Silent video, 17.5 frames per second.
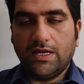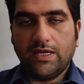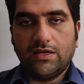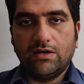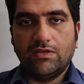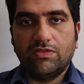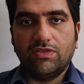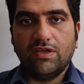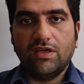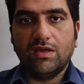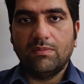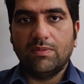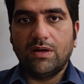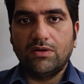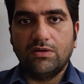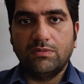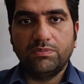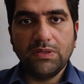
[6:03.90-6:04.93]
Think
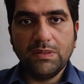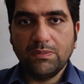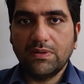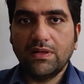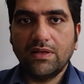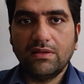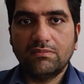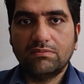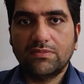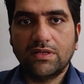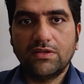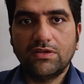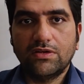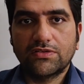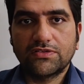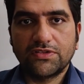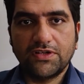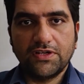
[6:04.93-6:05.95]
about the people in
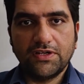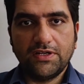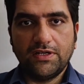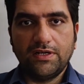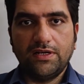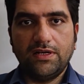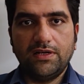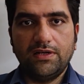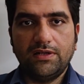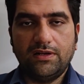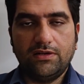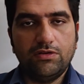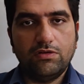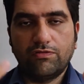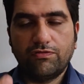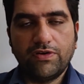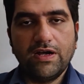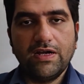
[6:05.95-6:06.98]
your circle,
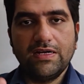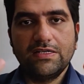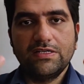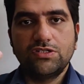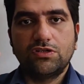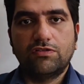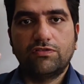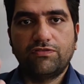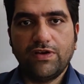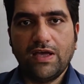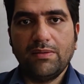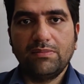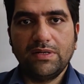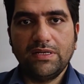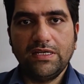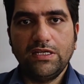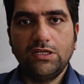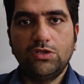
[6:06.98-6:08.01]
your friends, your
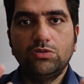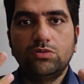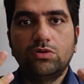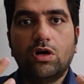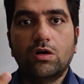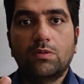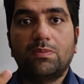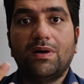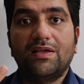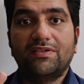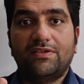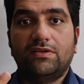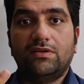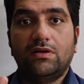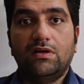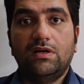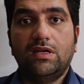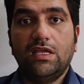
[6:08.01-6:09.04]
family. Do not pass
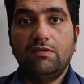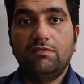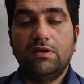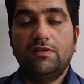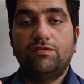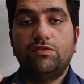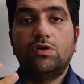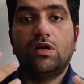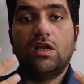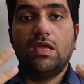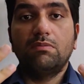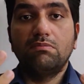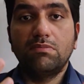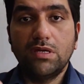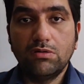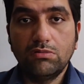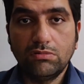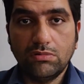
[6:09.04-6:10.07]
it on. Even if you're
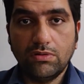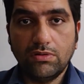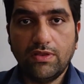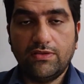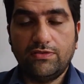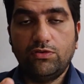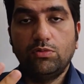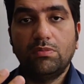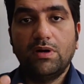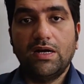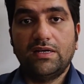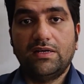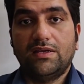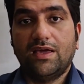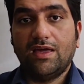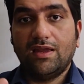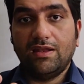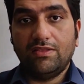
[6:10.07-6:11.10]
immune to this, you
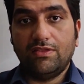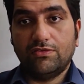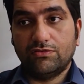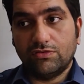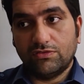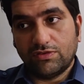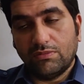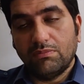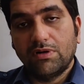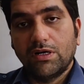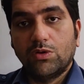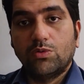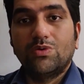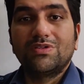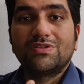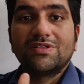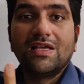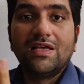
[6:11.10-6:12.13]
might carry this to somebody
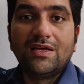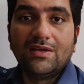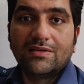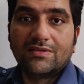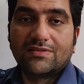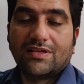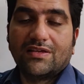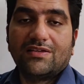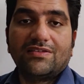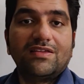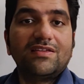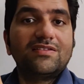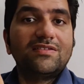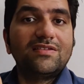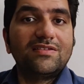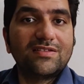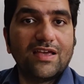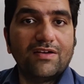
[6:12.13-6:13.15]
who is
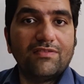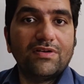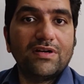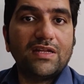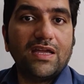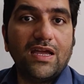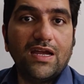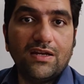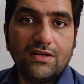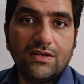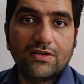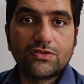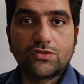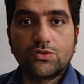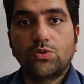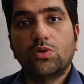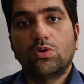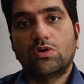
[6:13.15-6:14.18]
60, 70, 80
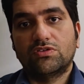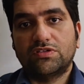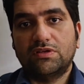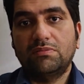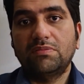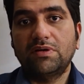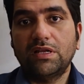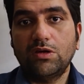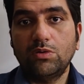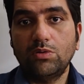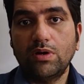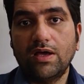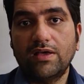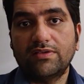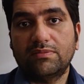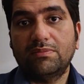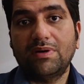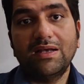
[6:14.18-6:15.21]
years old, or somebody who
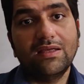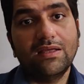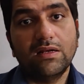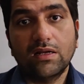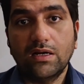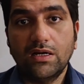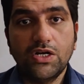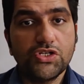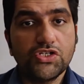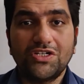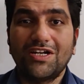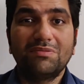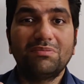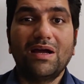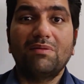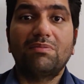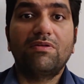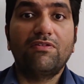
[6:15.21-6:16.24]
has a medical condition.
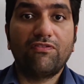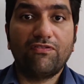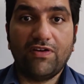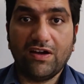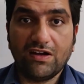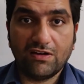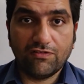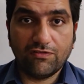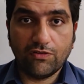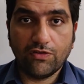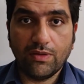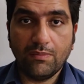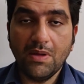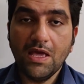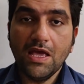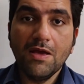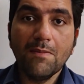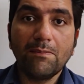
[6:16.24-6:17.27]
It might be fatal for
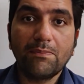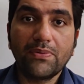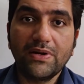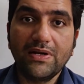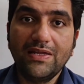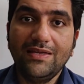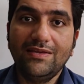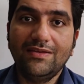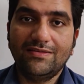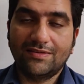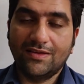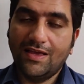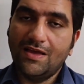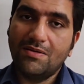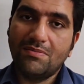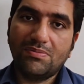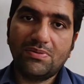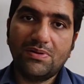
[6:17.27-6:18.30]
them. Please,
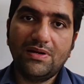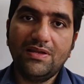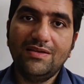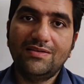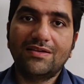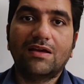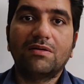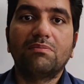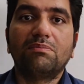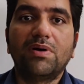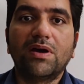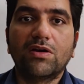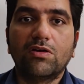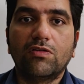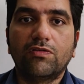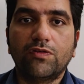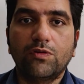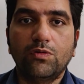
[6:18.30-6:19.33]
I
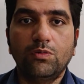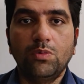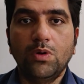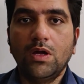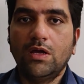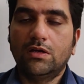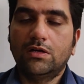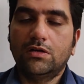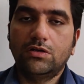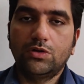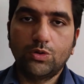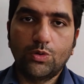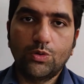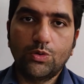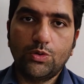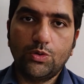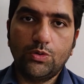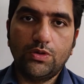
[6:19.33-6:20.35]
beg of you,
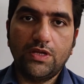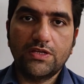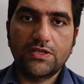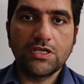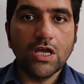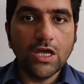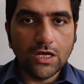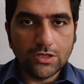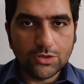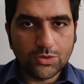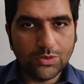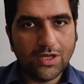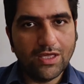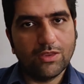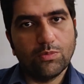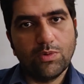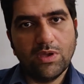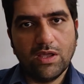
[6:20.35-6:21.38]
don't do this.
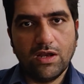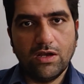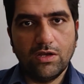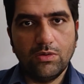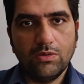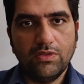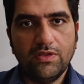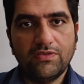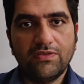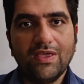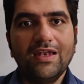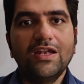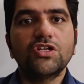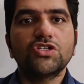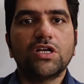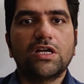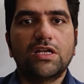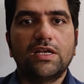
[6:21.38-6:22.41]
Together we can do this. And
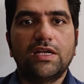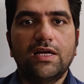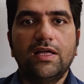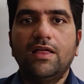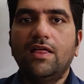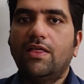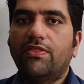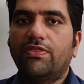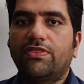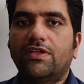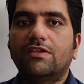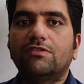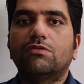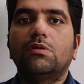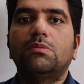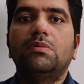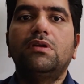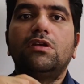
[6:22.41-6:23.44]
inshallah,
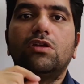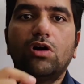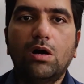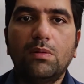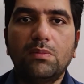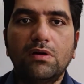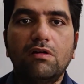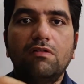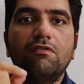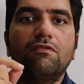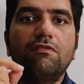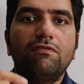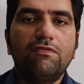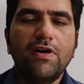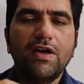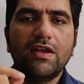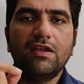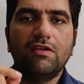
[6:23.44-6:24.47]
things will be normal
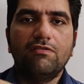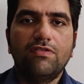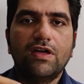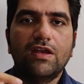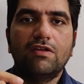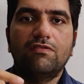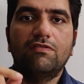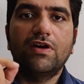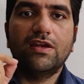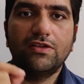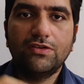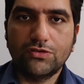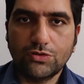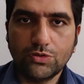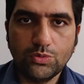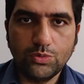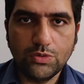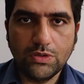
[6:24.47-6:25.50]
very, very, very
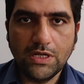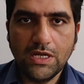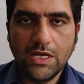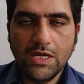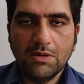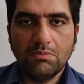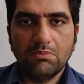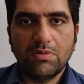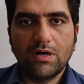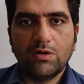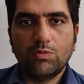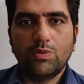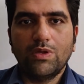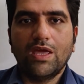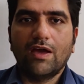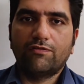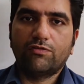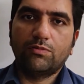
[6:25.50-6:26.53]
soon, but
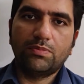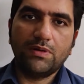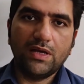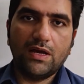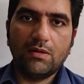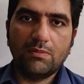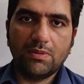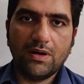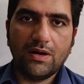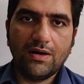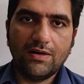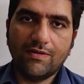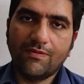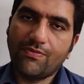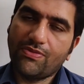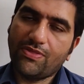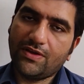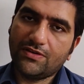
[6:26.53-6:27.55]
we have to play our part.
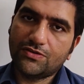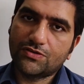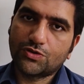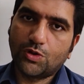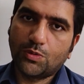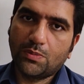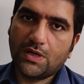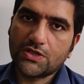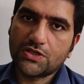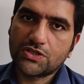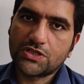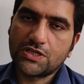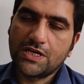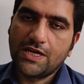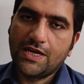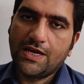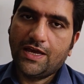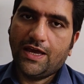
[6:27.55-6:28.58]
Thank you so much
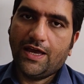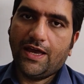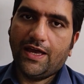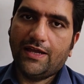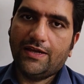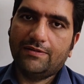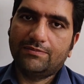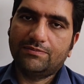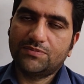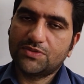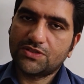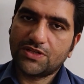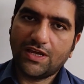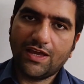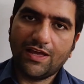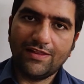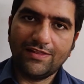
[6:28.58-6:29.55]
and stay